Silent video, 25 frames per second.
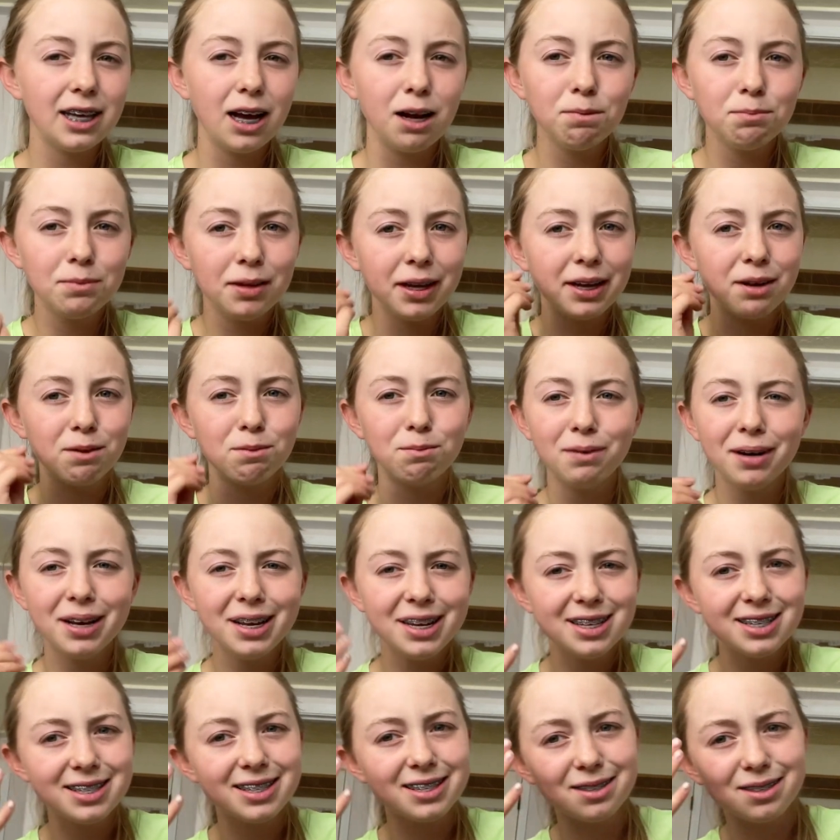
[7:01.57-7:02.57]
like,
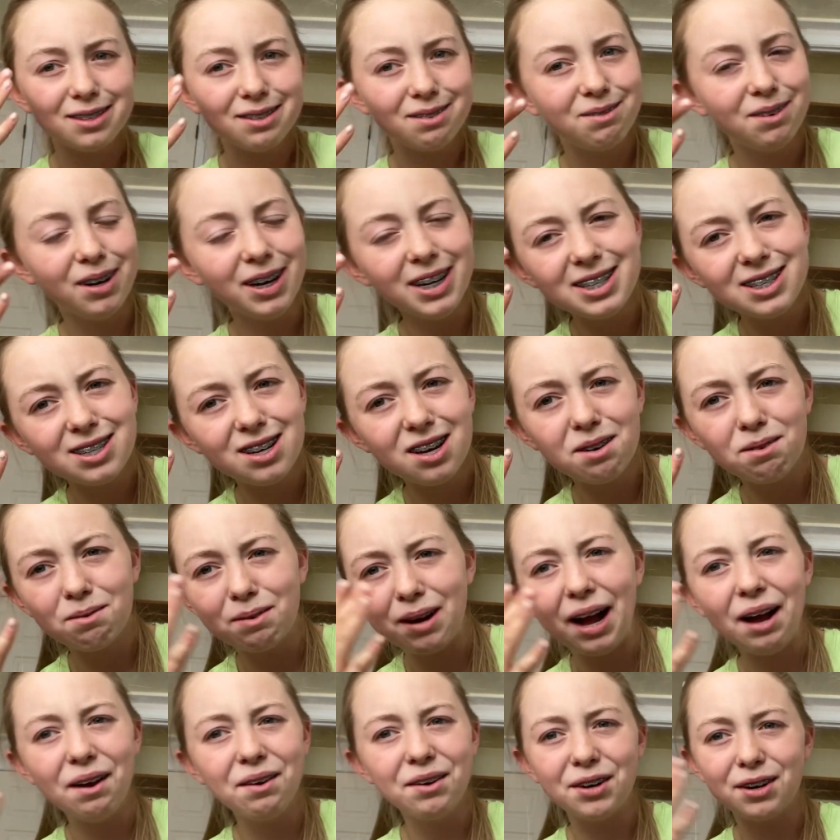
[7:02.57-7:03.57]
what's all
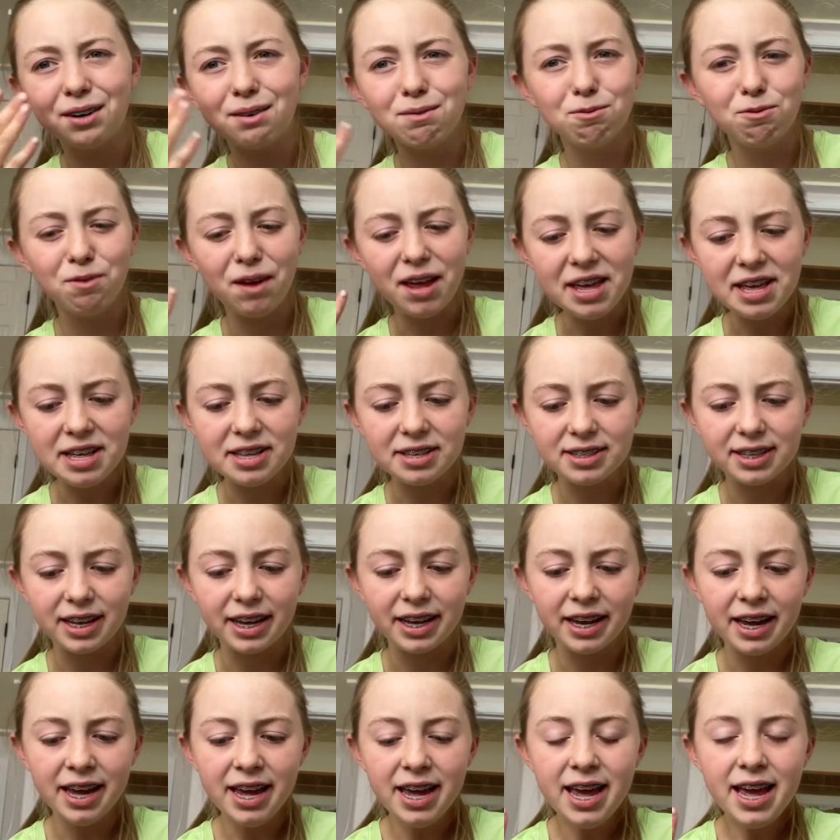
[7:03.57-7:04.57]
around her face?
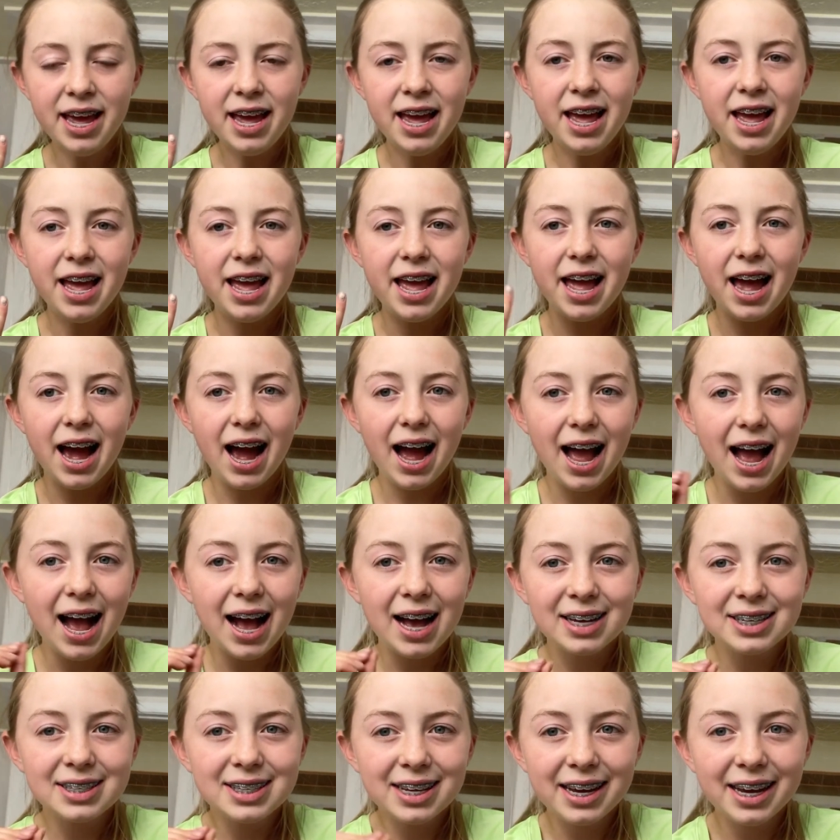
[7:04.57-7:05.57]
Like,
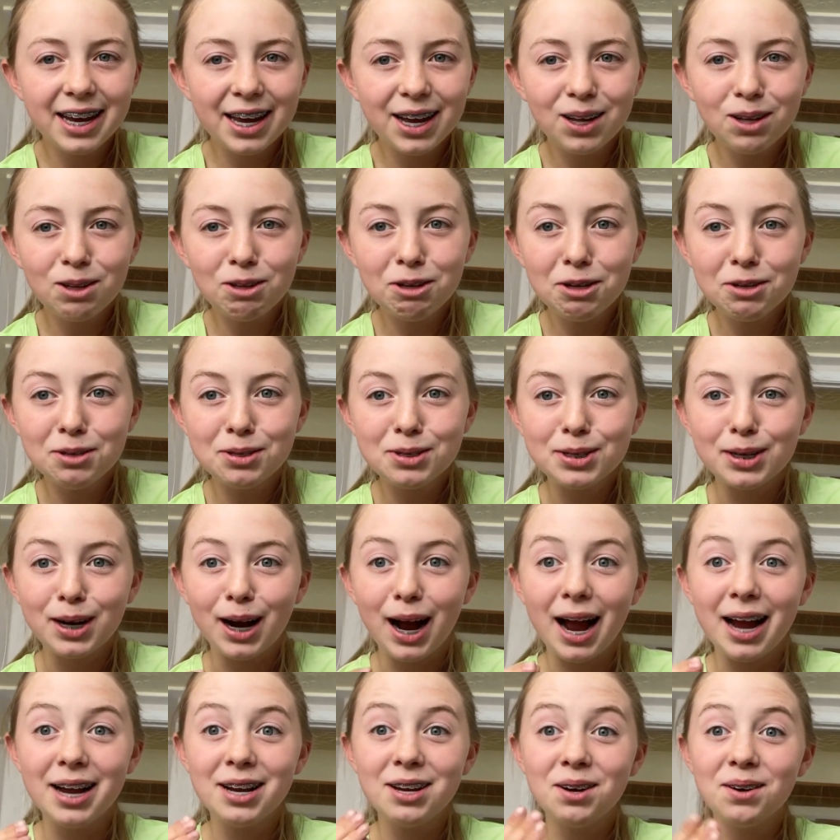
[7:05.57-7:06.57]
as I get closer,
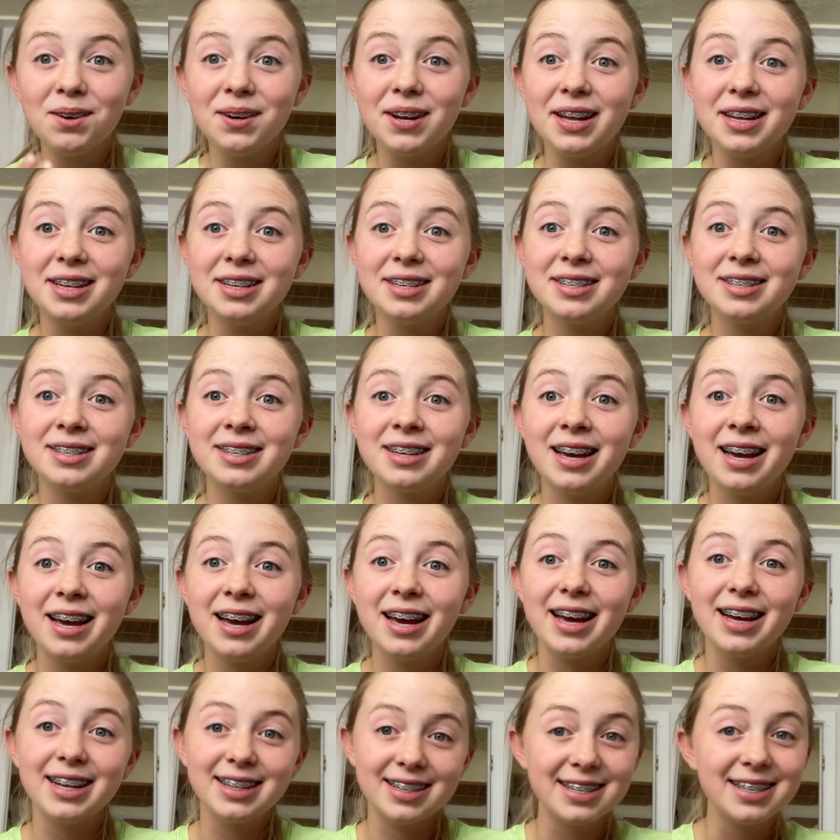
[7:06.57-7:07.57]
I notice
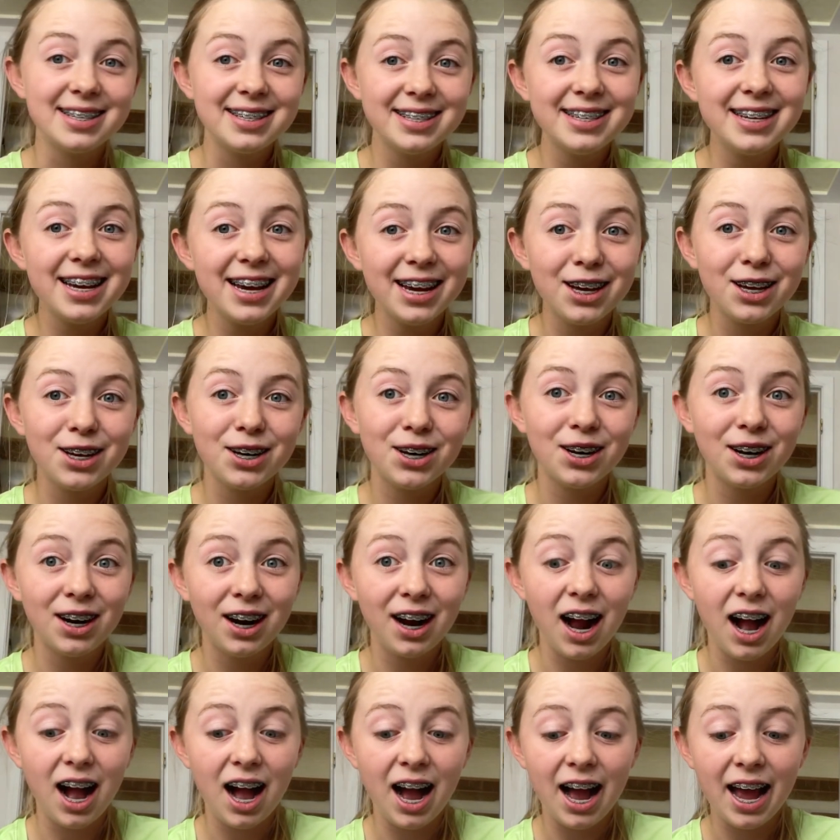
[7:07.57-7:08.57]
it's a stick in her
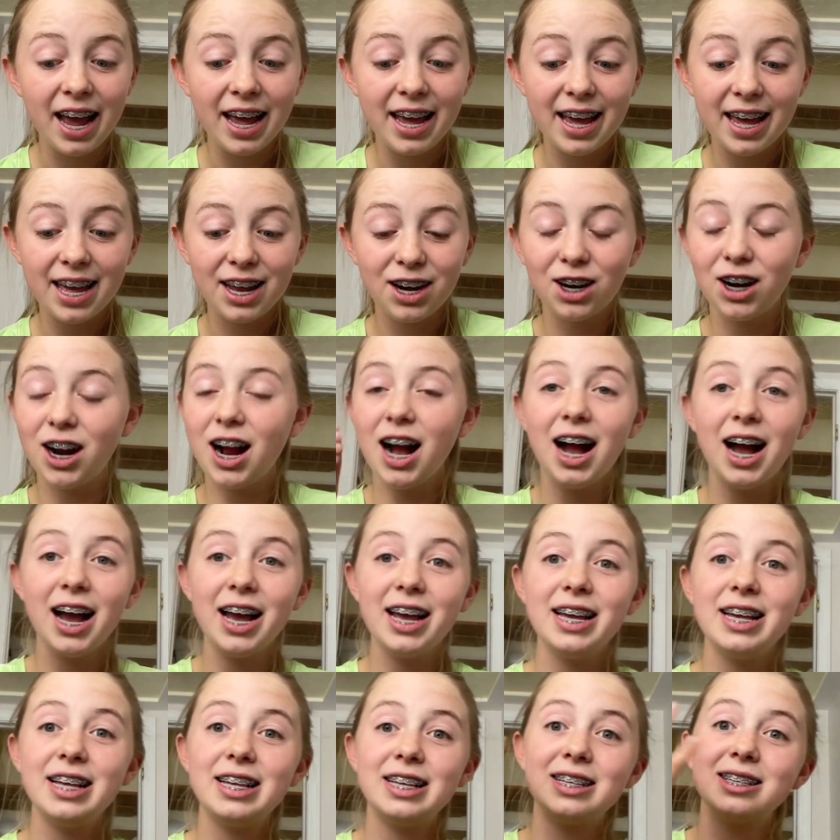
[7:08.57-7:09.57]
eye, and her
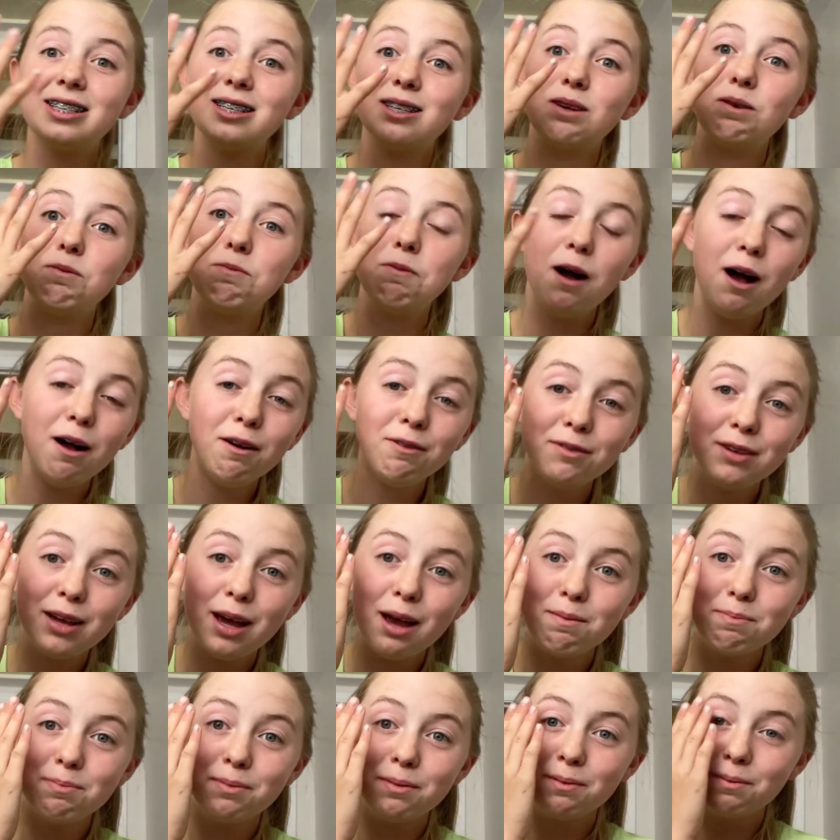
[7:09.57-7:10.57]
eye is puffed
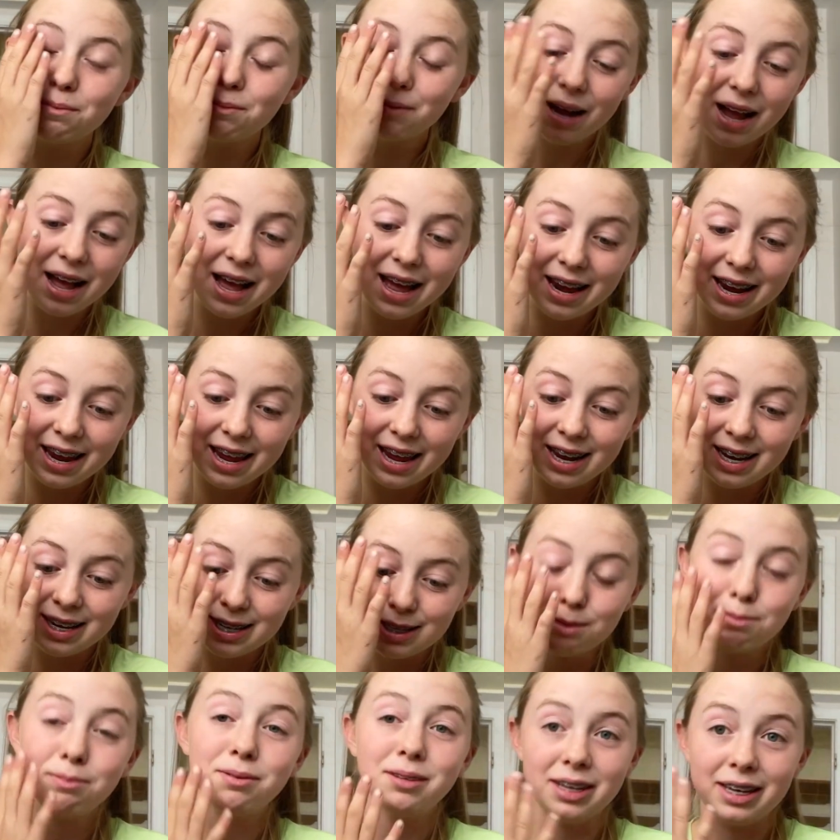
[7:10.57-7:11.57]
up red and
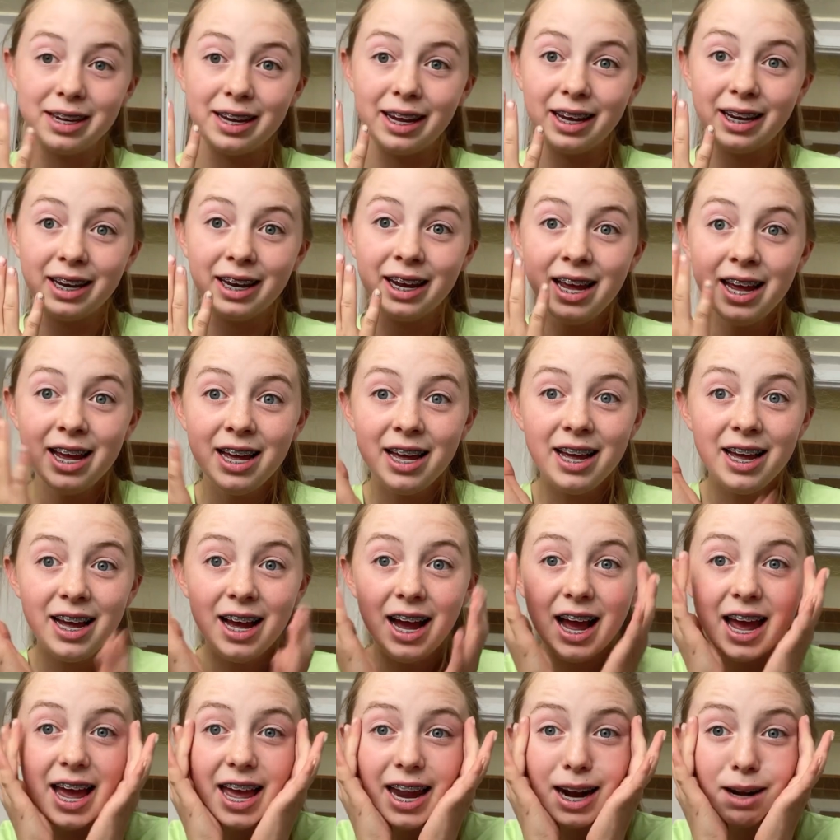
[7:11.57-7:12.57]
is bleeding.
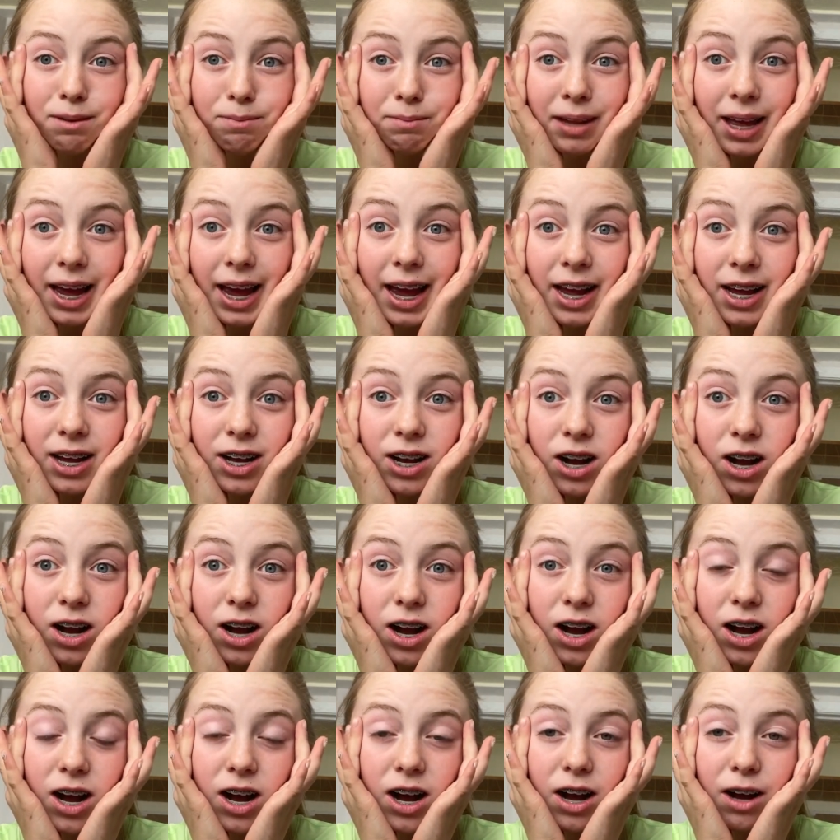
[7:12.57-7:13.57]
And I'm like
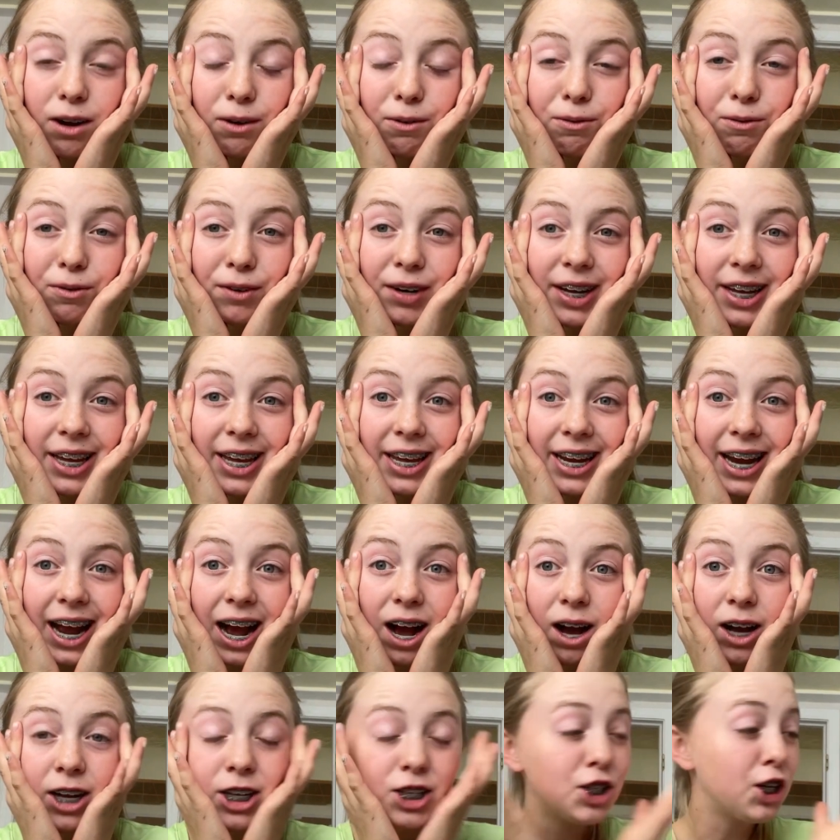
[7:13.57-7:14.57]
freaking
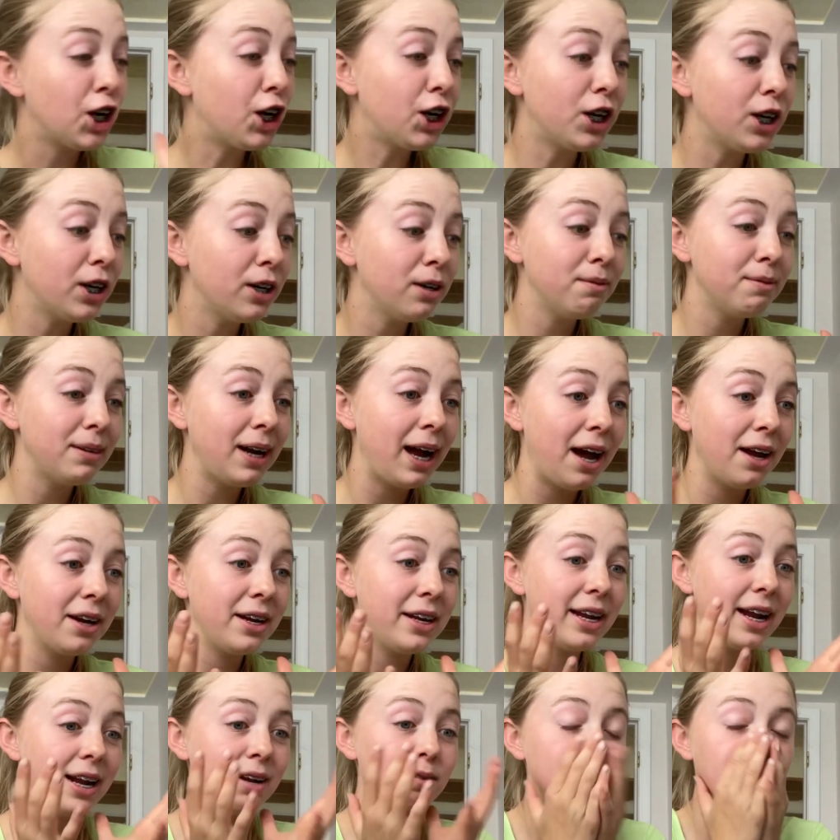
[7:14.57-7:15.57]
out. I turn around
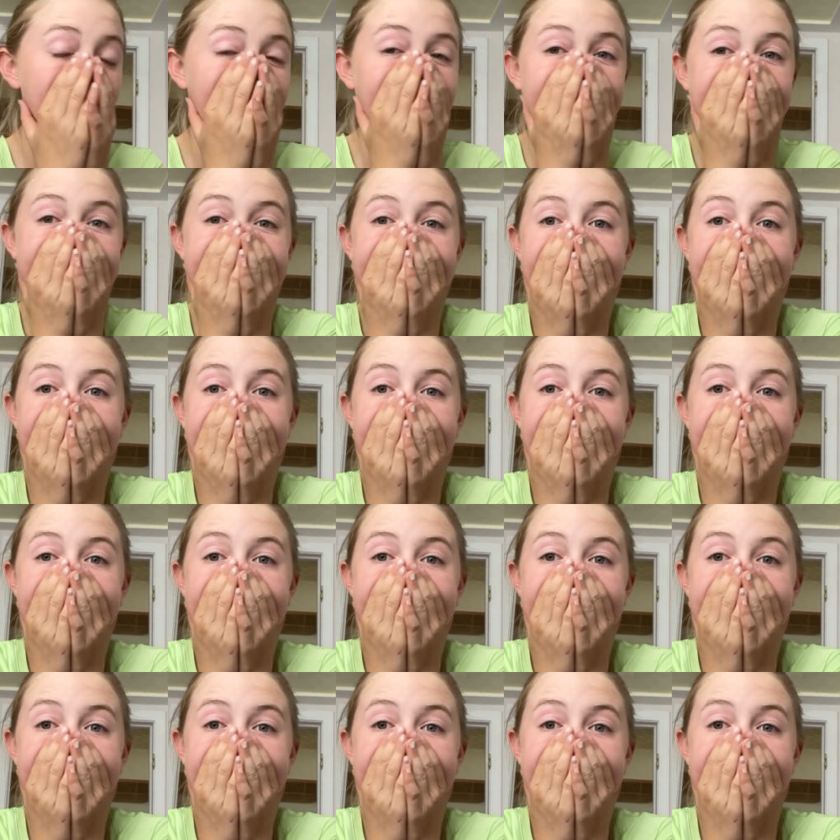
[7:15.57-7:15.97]
and I'm like,